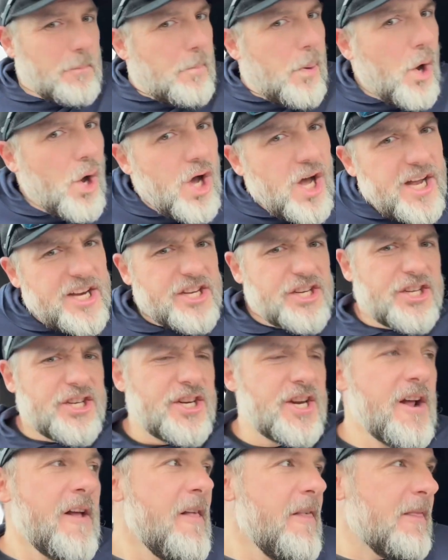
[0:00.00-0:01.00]
push,
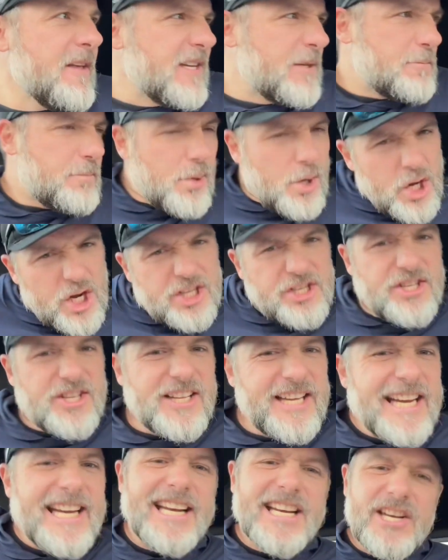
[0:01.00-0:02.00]
this push
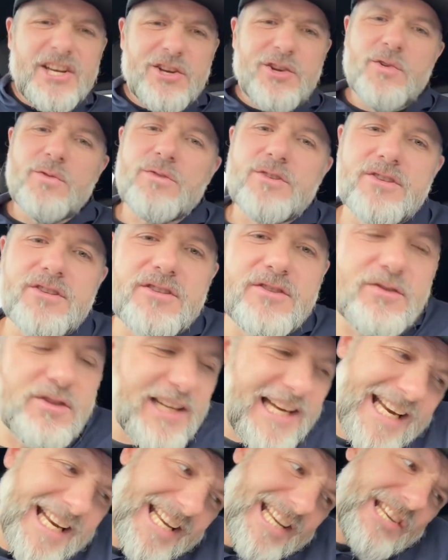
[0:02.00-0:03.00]
leaning you
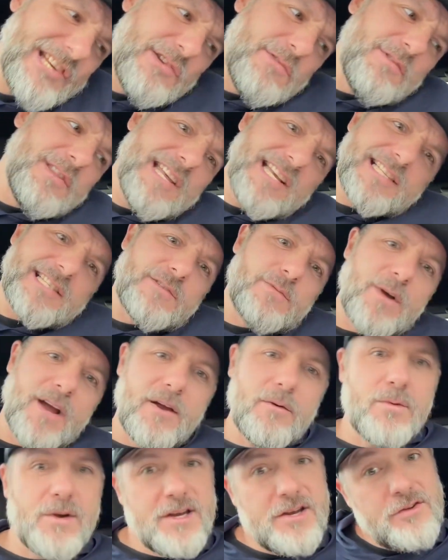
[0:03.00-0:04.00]
leaning you this way
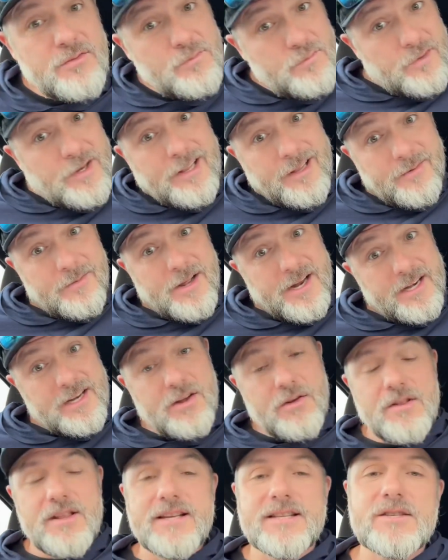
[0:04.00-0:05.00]
when you really want to
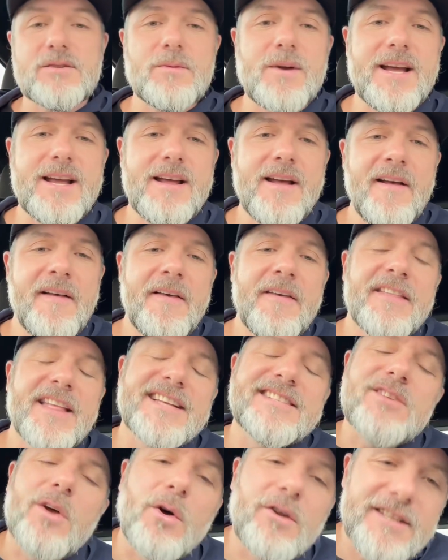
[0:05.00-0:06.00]
go this way?
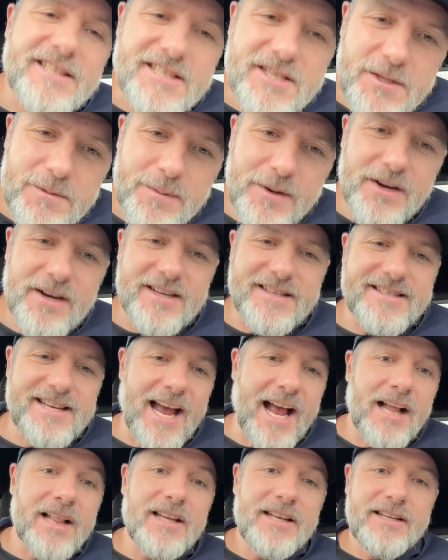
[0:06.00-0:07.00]
That's the Holy Spirit
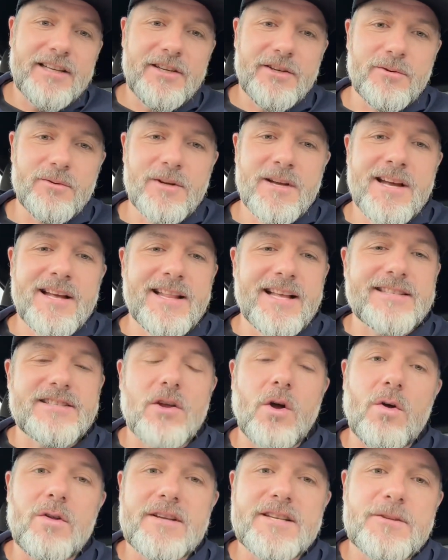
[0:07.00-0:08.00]
telling you. That's the
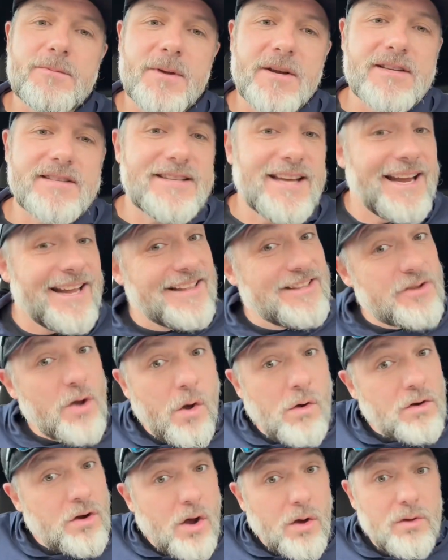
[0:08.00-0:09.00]
Holy Spirit saying,
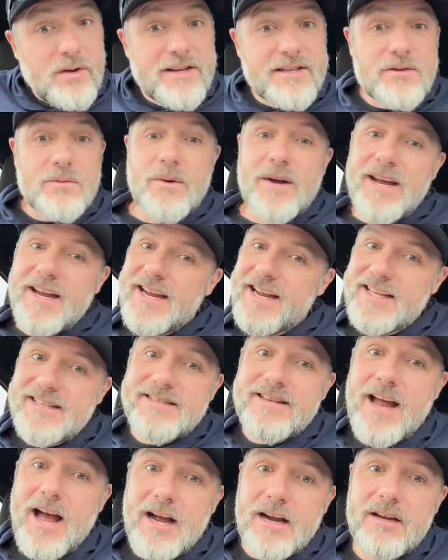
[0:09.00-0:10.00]
"Don't go this way. It's
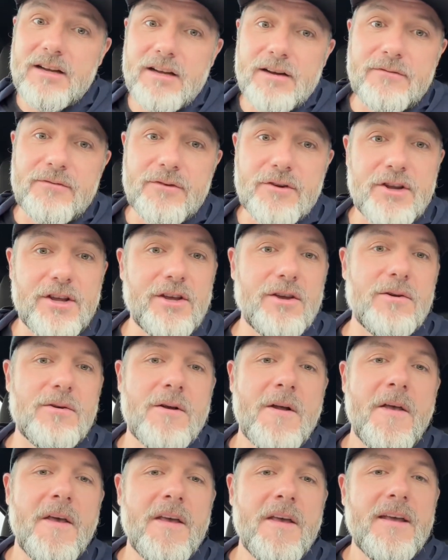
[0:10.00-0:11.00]
not good for you."
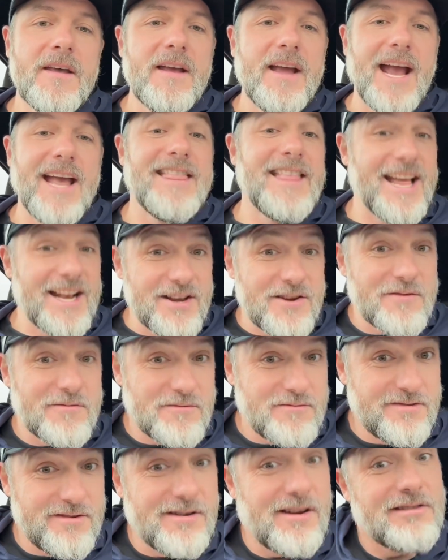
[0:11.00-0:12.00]
And then,
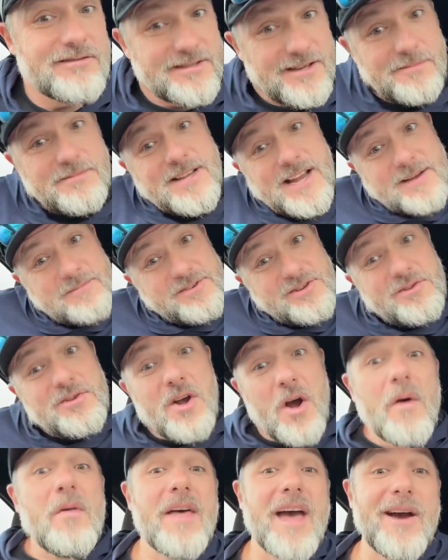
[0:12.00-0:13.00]
you know, sometimes you
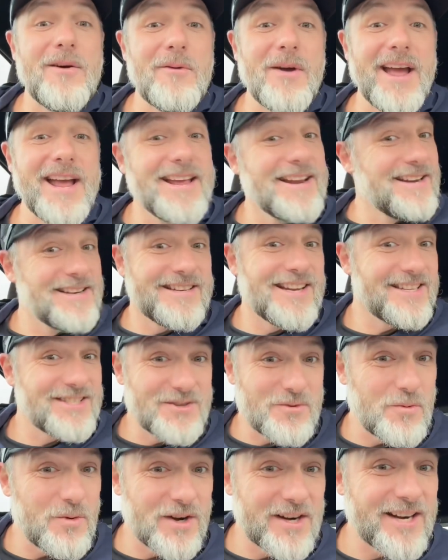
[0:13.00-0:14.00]
go that way and it
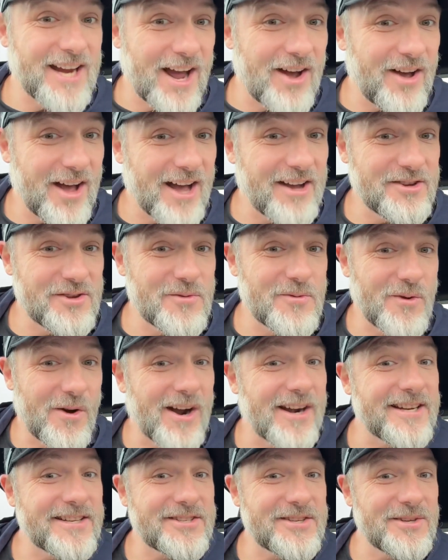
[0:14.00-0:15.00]
doesn't work out how you
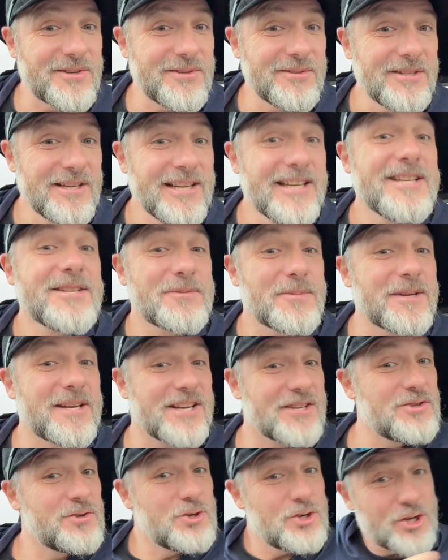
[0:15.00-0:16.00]
want it to. It's
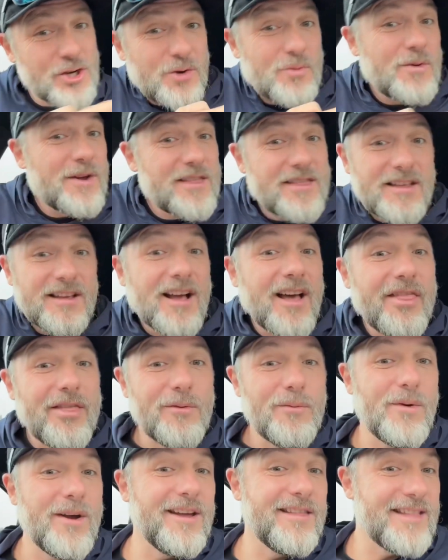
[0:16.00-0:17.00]
because you should have went the other
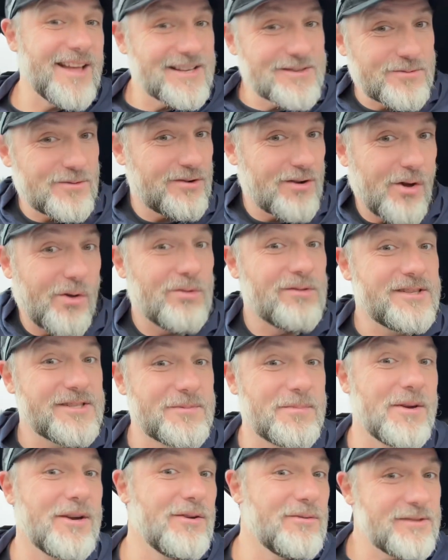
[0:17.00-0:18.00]
way. That's where the Holy
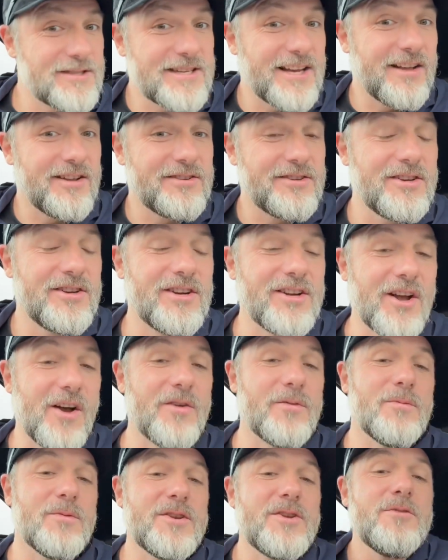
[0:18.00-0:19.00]
Spirit was telling you to go.
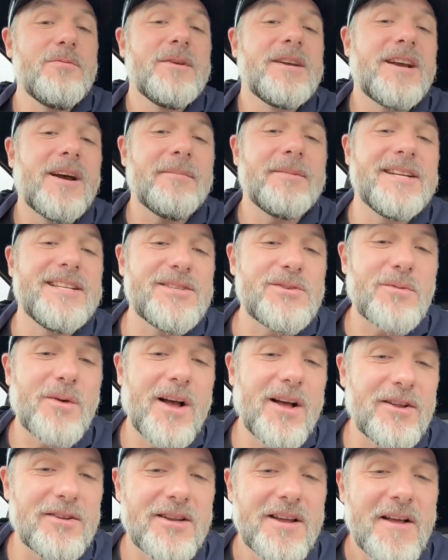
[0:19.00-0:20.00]
When you become an
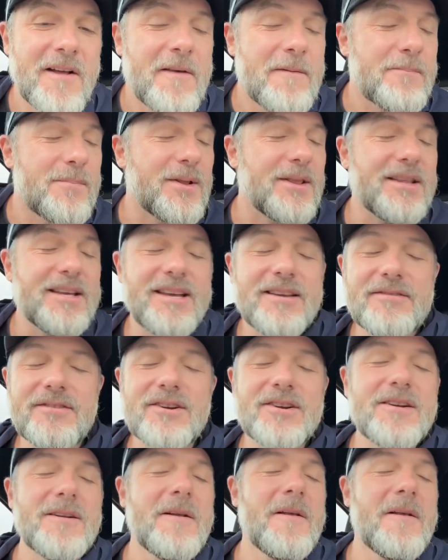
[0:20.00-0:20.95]
indwelled believer,